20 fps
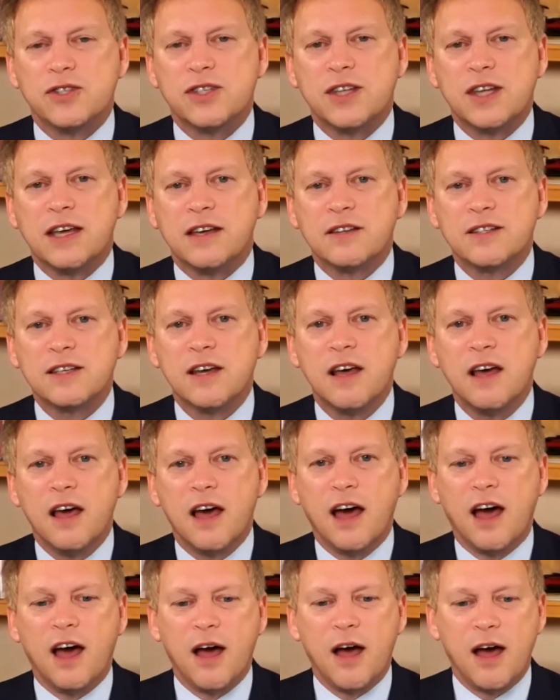things,
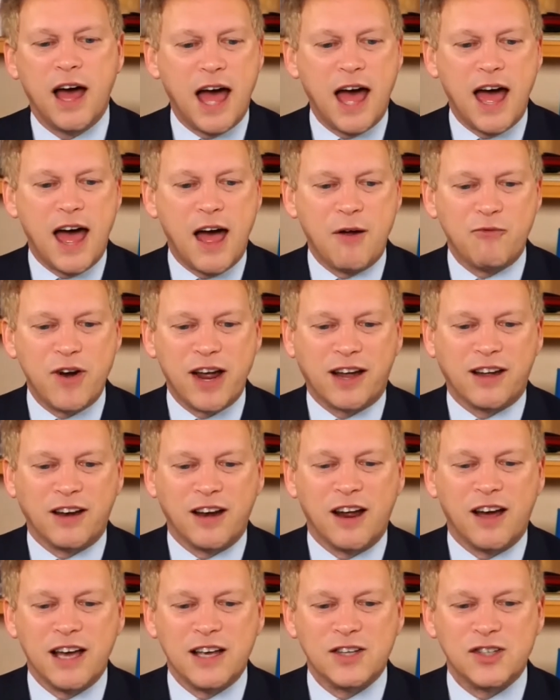and
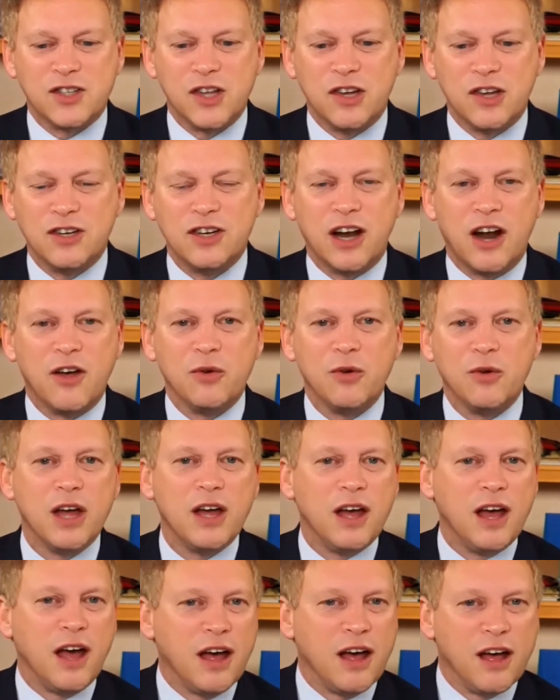recognise that, you know,
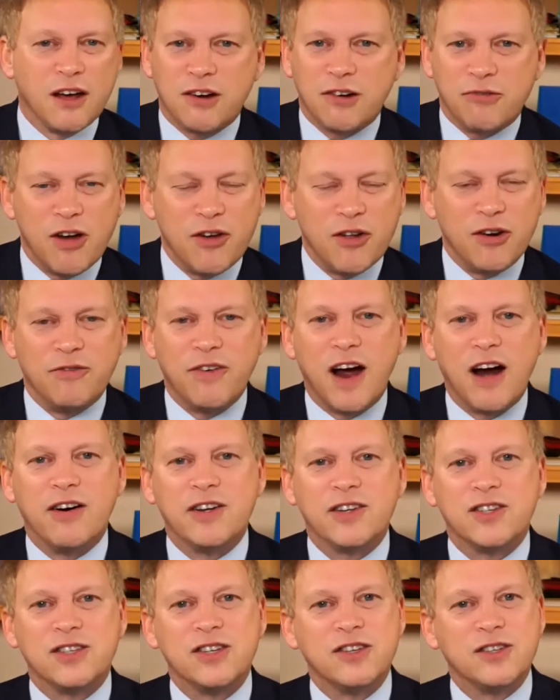
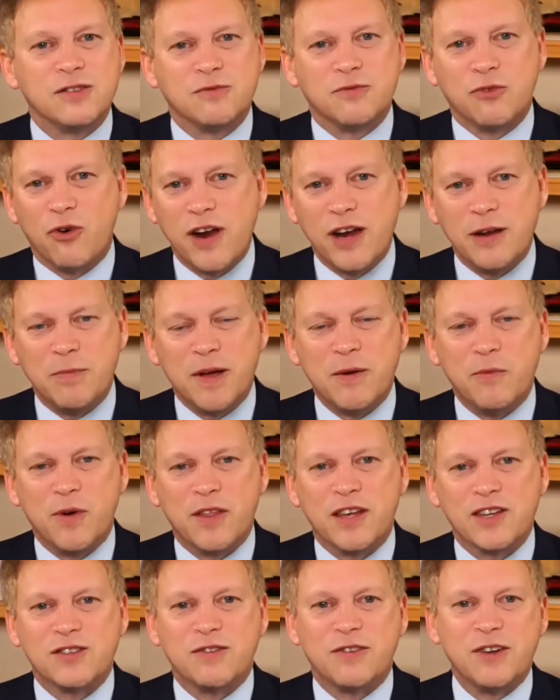coronavirus has already been with
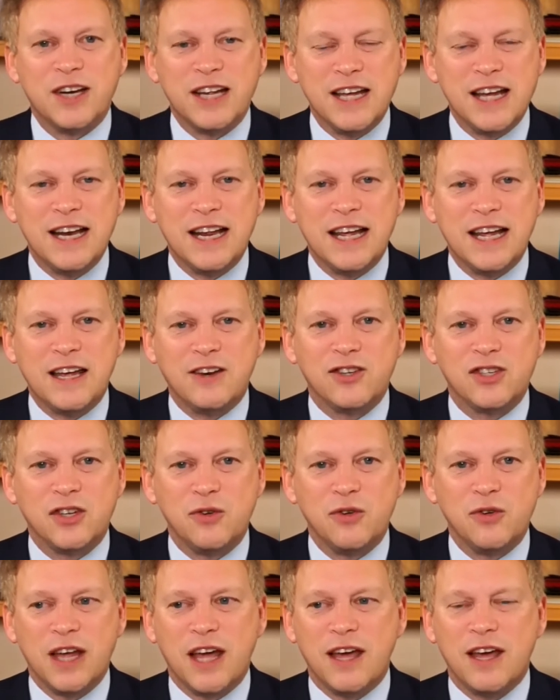us for nearly 2
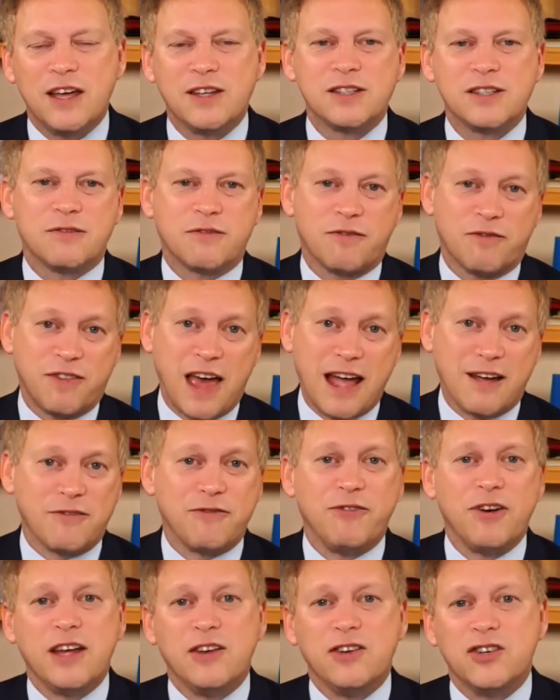years,
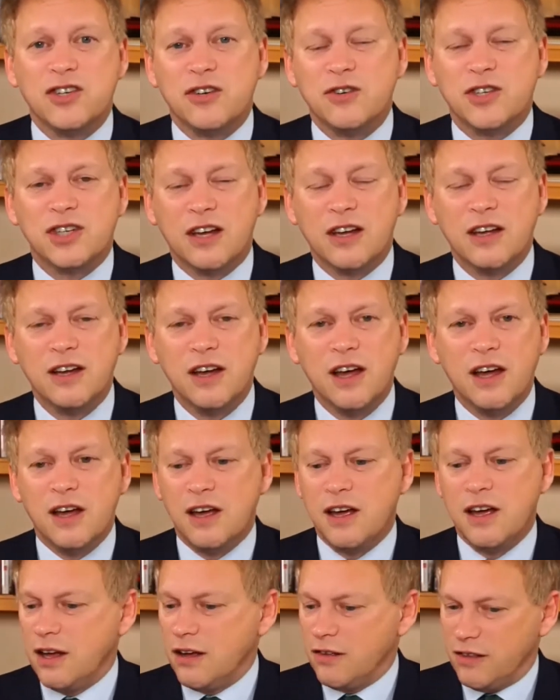thankfully, due to
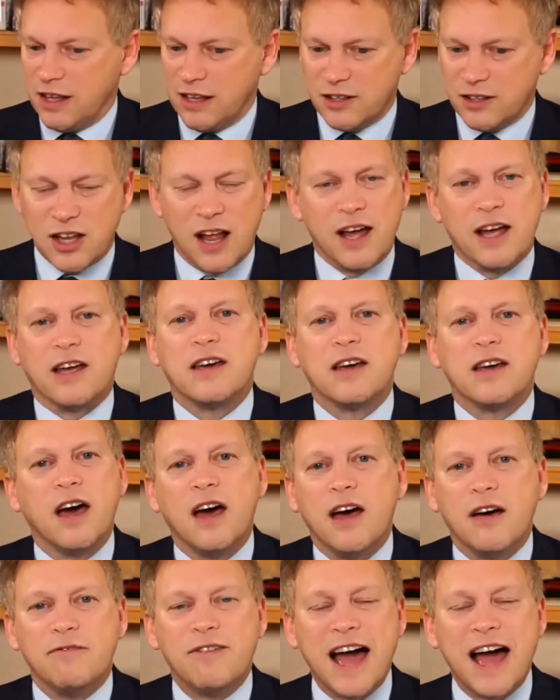things like
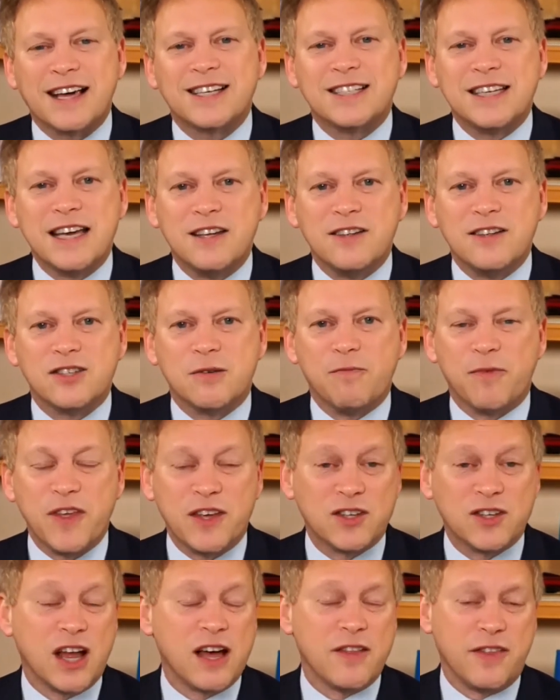vaccines and
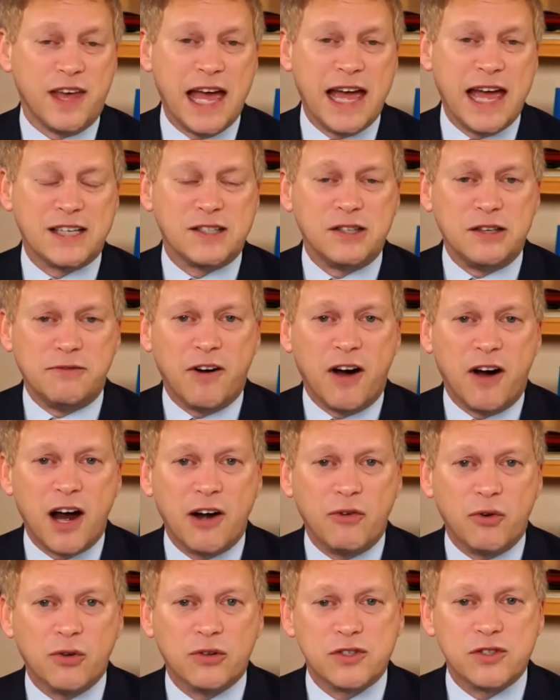things like the
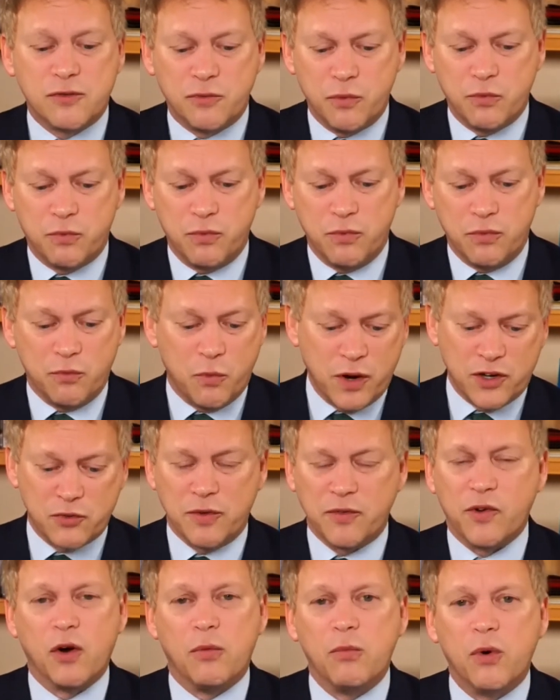antivirals, of which
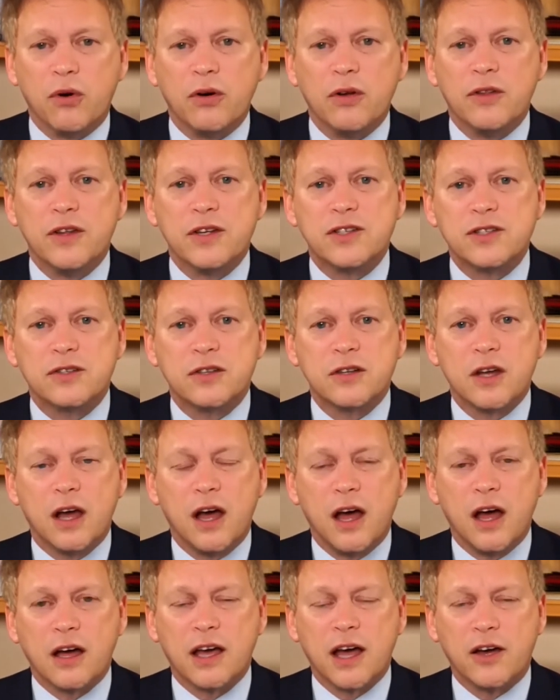we've got more in this
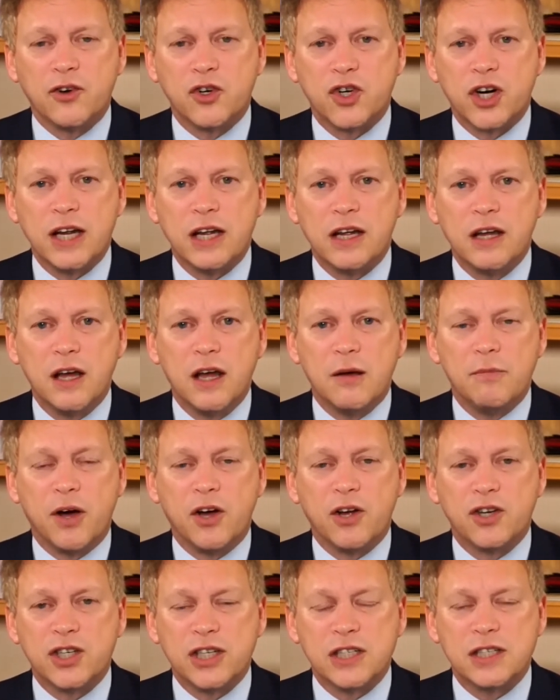country
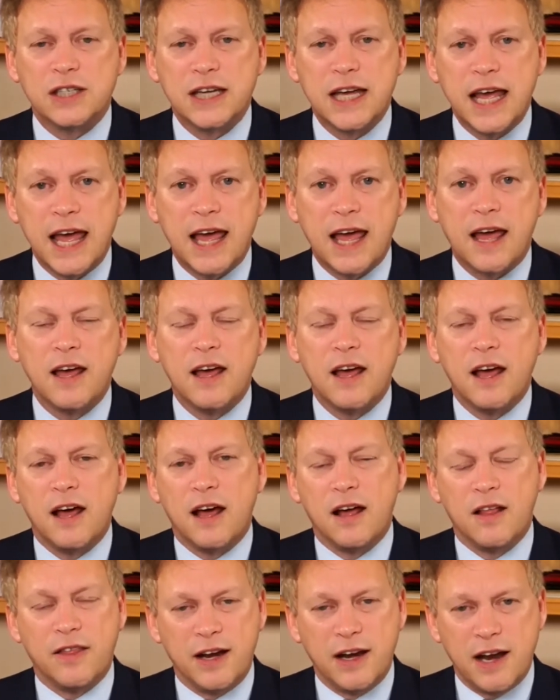purchased here
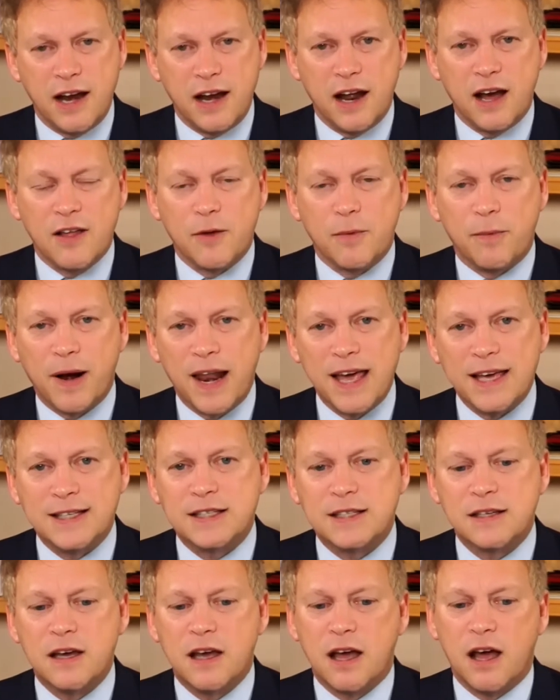than any other
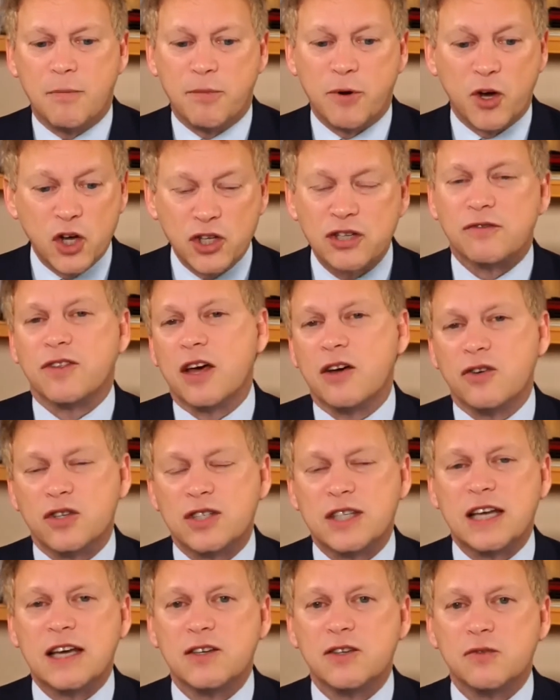place. Because of those
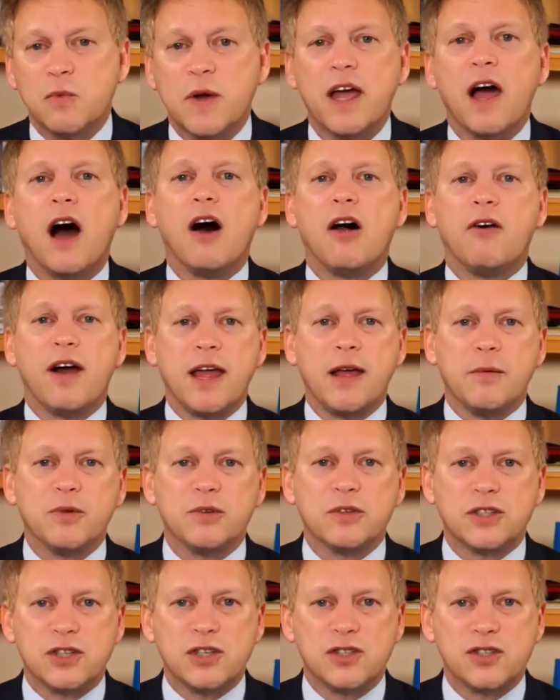things, we are
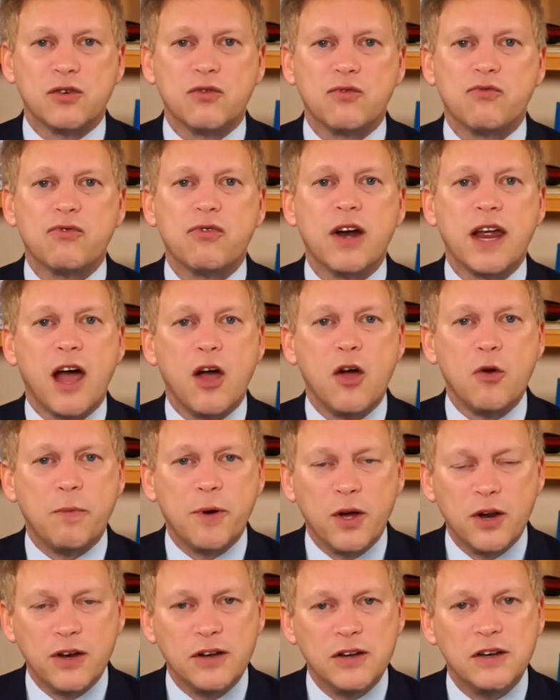able to sort of
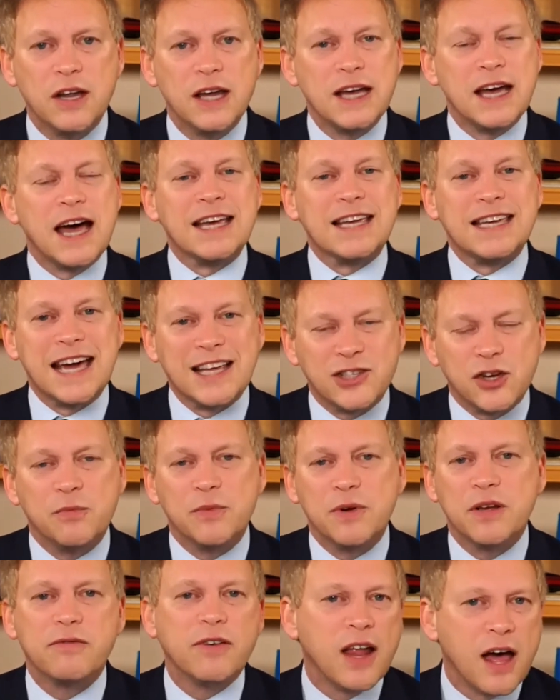reopen and get on
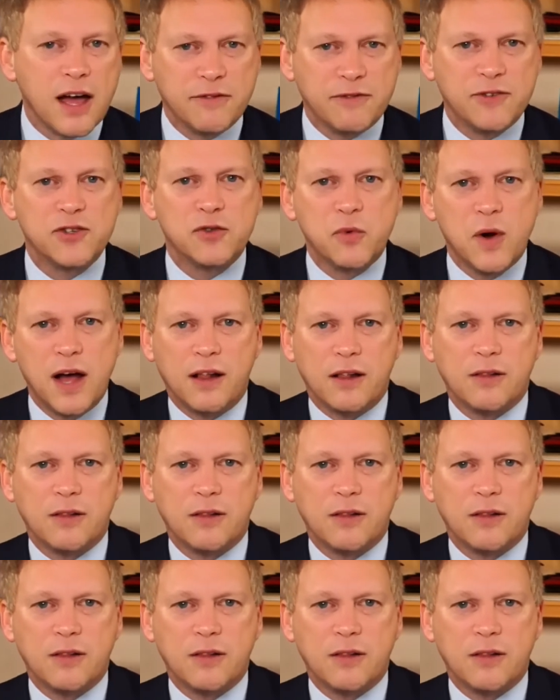with life as well.